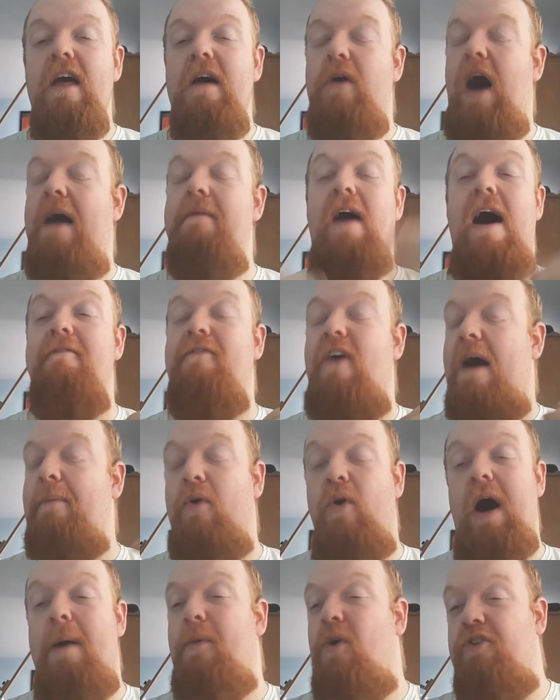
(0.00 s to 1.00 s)

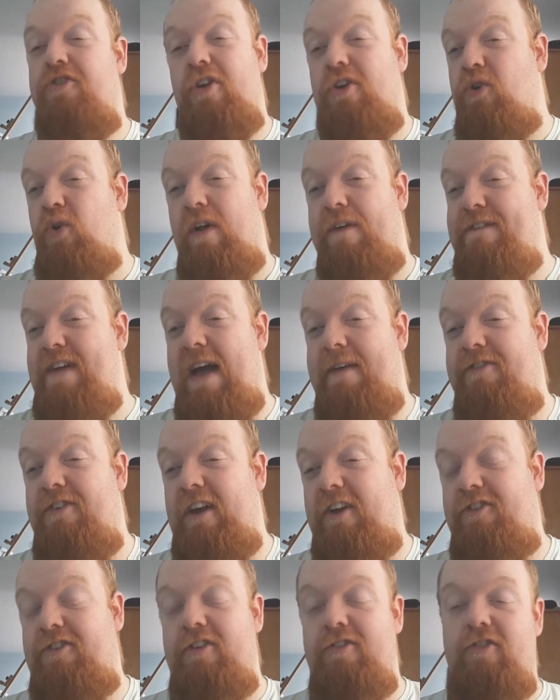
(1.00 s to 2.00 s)
I'm always going to call it
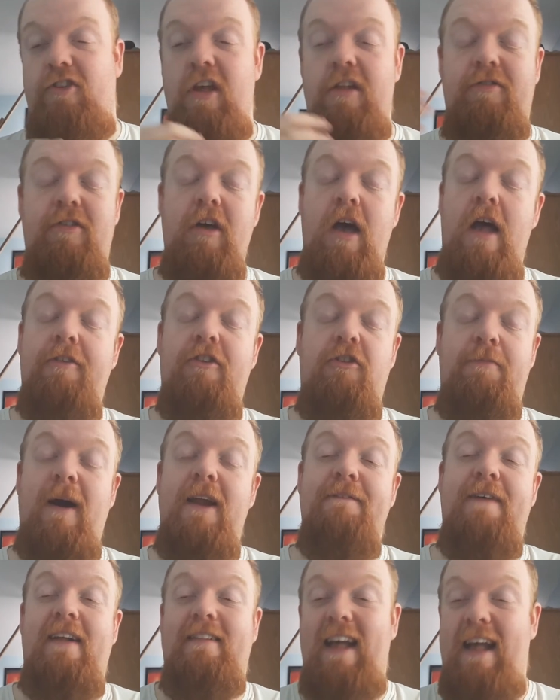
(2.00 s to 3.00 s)
VF6,
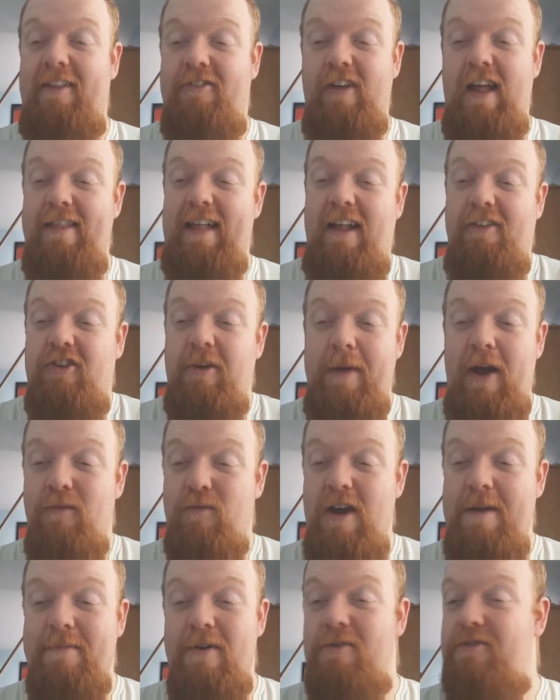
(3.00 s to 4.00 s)
despite the fact that that's going to be a
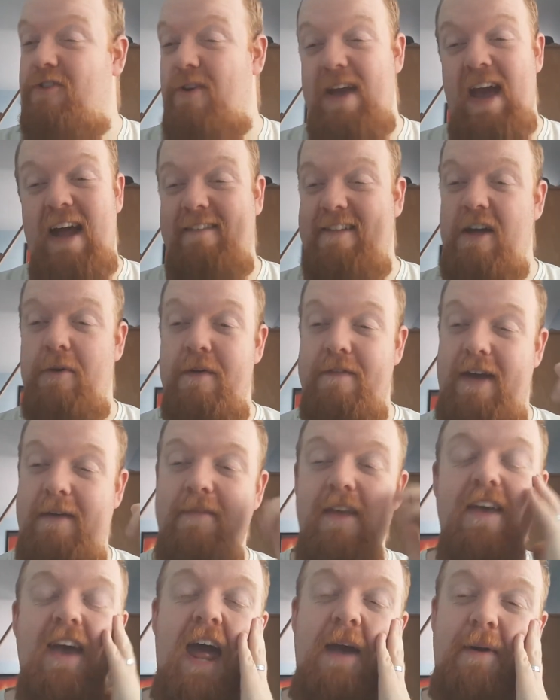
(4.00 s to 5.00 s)
reboot. So yeah, deal with
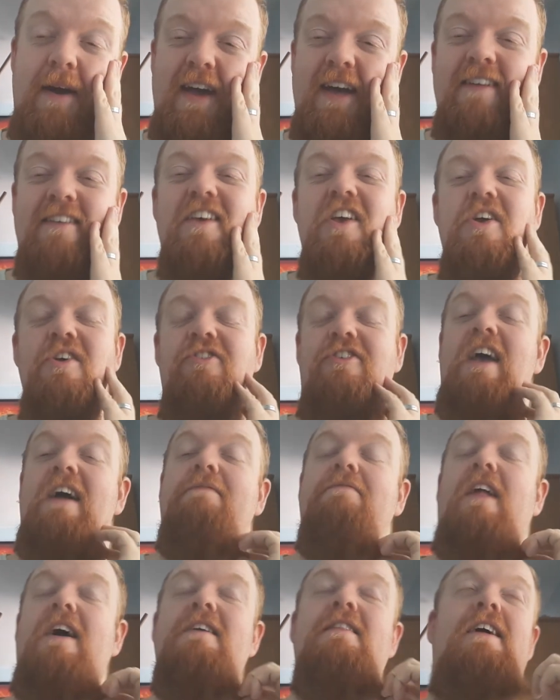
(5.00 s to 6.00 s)
it. Anyway, so
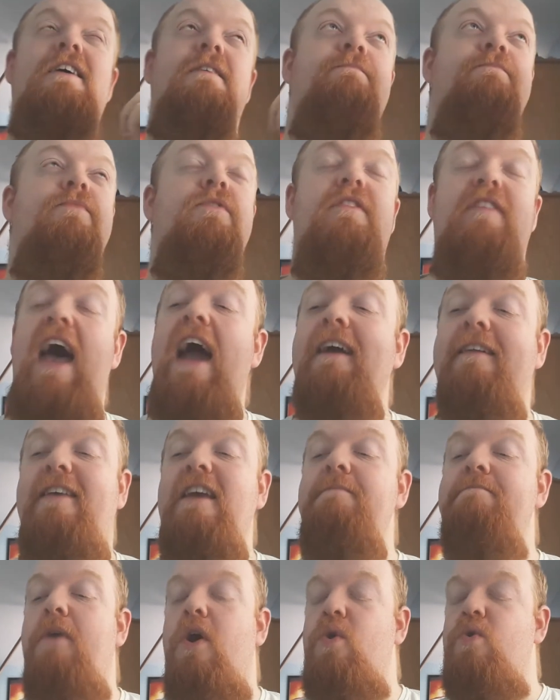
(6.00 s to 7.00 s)
yeah, like tag
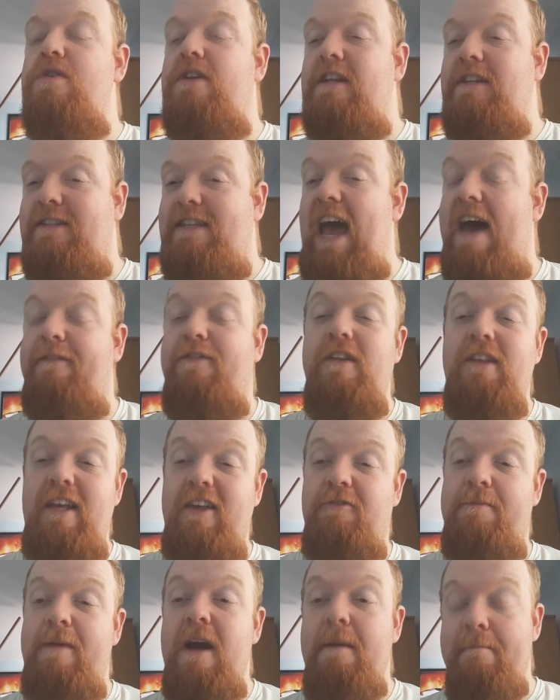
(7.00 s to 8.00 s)
team mode definitely
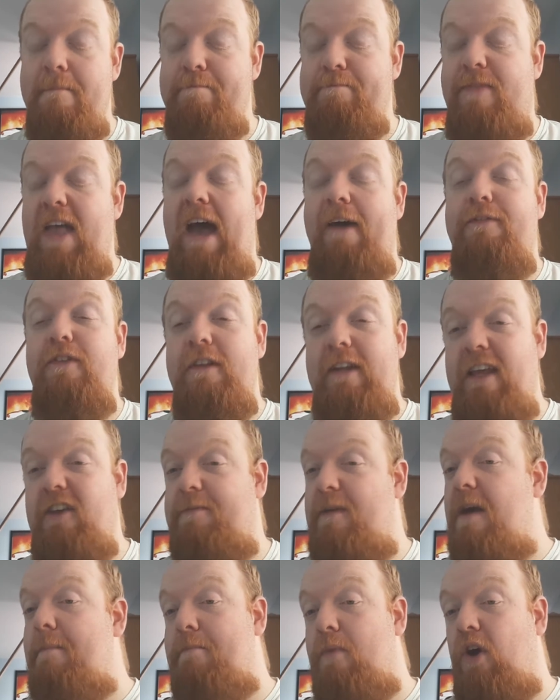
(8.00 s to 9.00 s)
needs
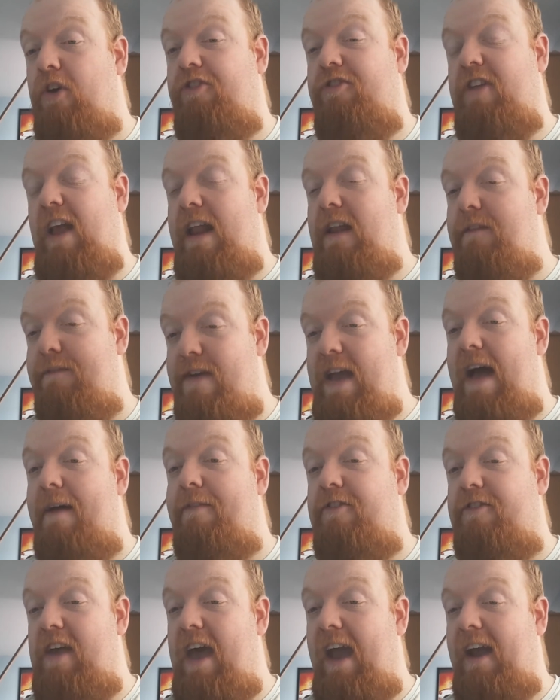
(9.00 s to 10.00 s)
to be a must in
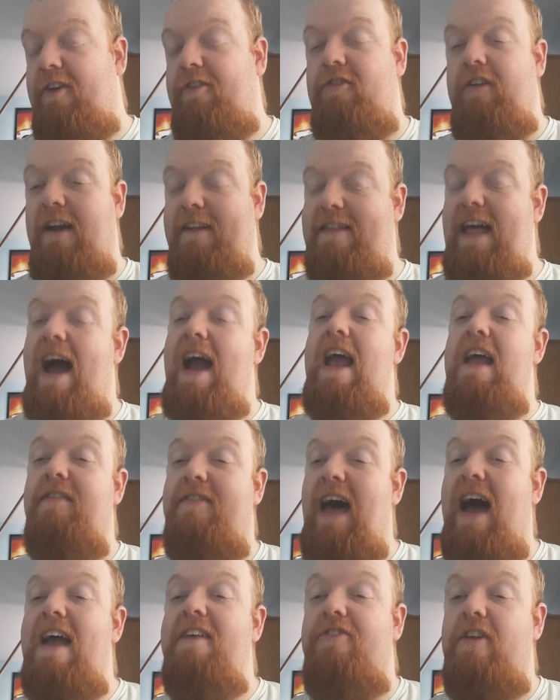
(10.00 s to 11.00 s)
VF6. Like
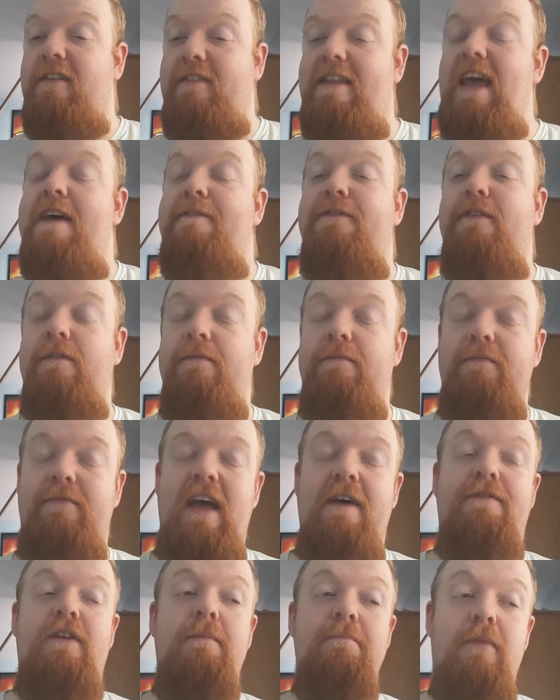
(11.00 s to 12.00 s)
that is a
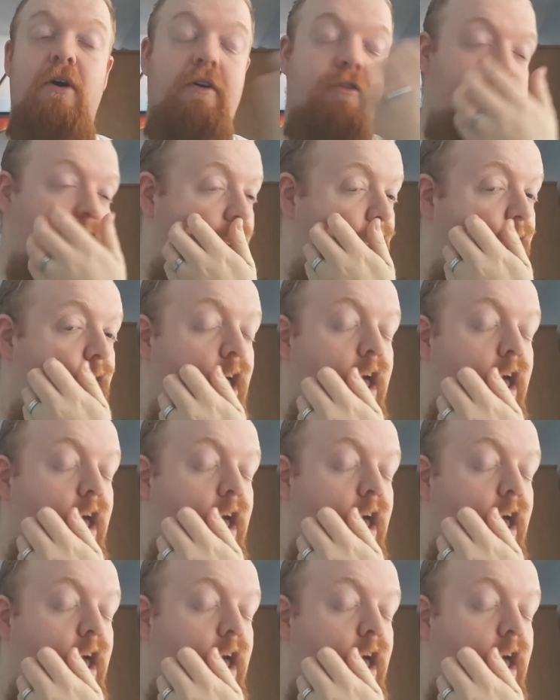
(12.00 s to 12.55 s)
definite must.